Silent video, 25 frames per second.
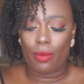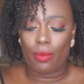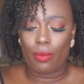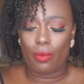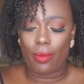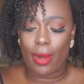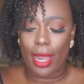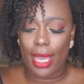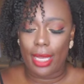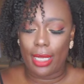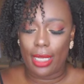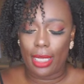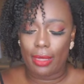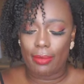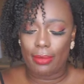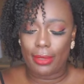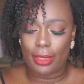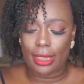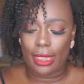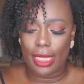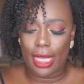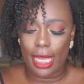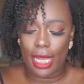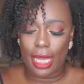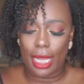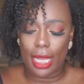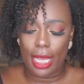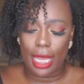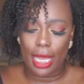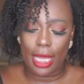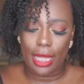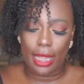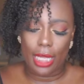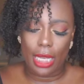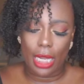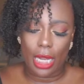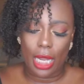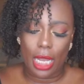red lipstick
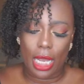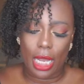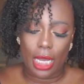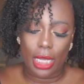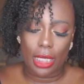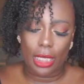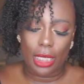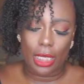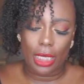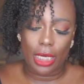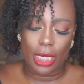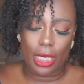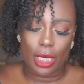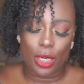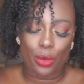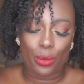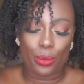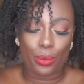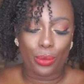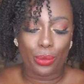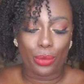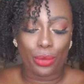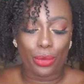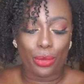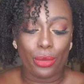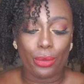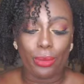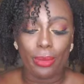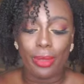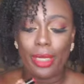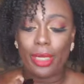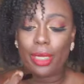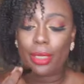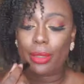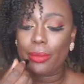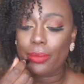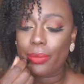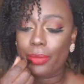in the color
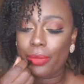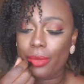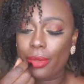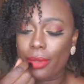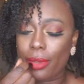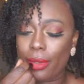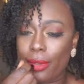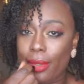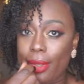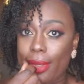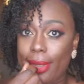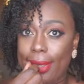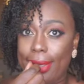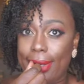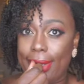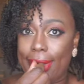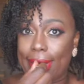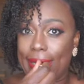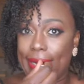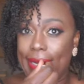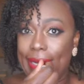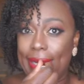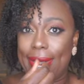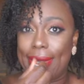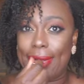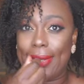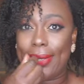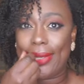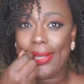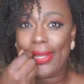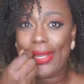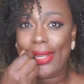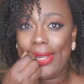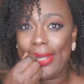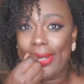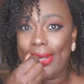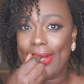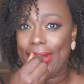Ruby. And I'm gonna go
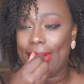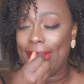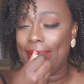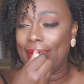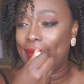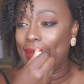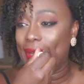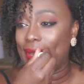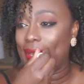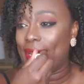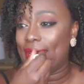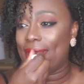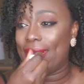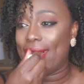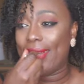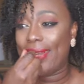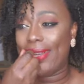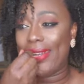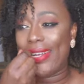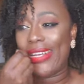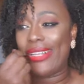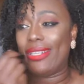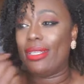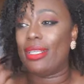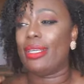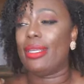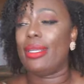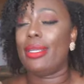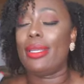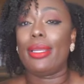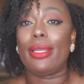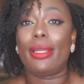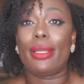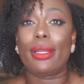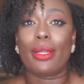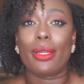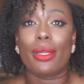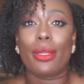in on the
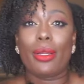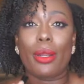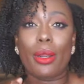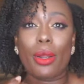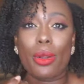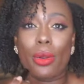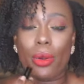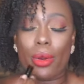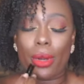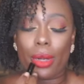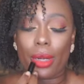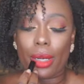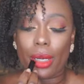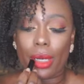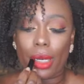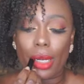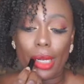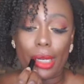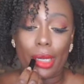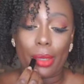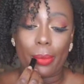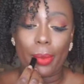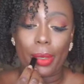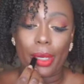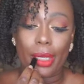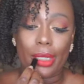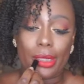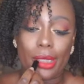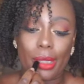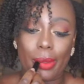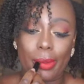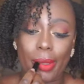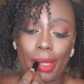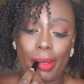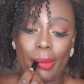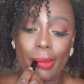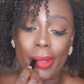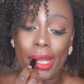inner corner, inner parts
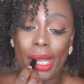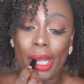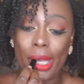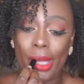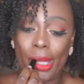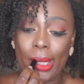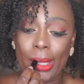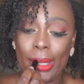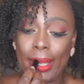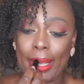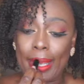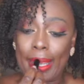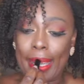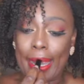of my mouth.